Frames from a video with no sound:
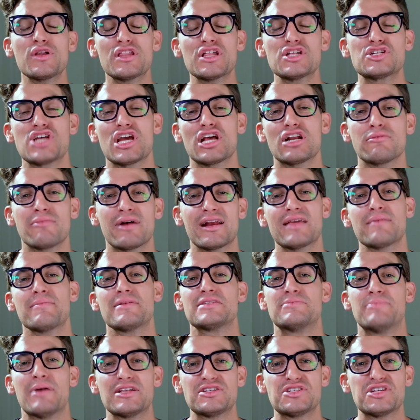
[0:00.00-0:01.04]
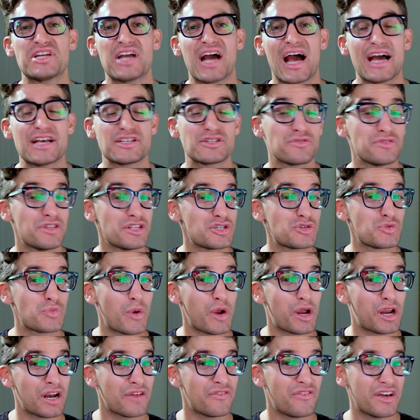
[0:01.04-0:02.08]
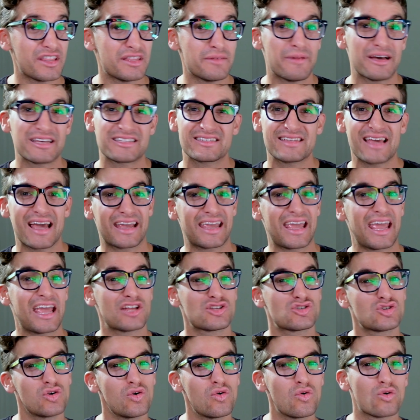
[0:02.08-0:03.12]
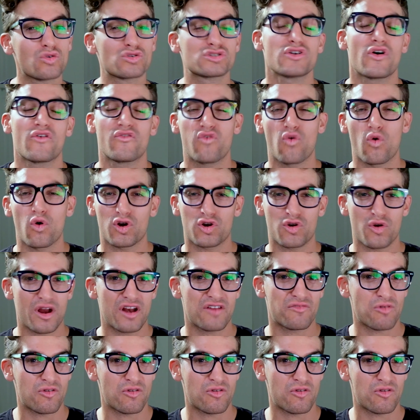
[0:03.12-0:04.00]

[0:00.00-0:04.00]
the channel, my name is Ben G Kaiser, and this is where you're gonna find the best tech and tools for creative